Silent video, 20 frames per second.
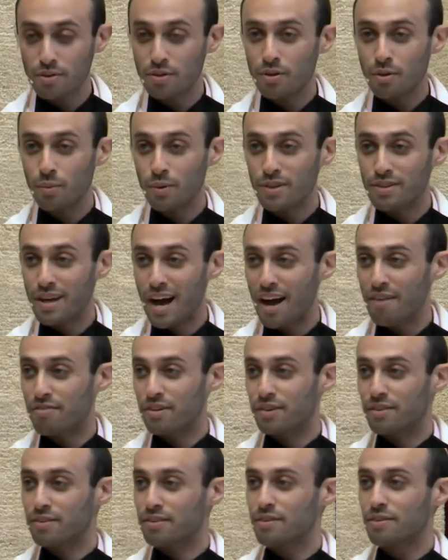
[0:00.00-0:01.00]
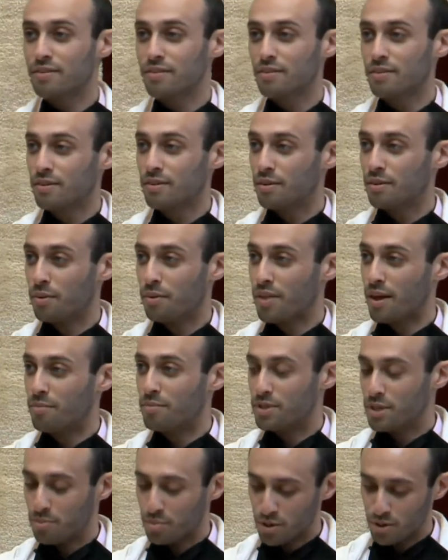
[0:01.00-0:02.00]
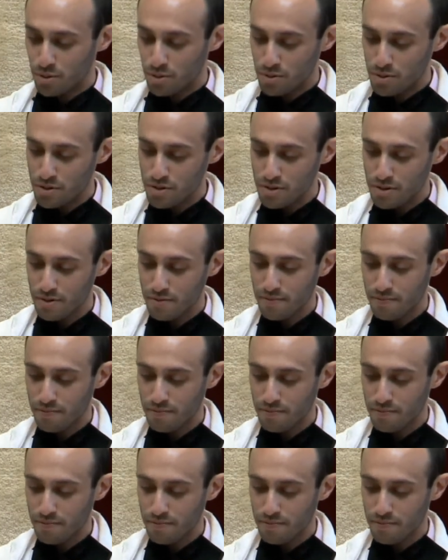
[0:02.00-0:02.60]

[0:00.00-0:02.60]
We davened with empty pews.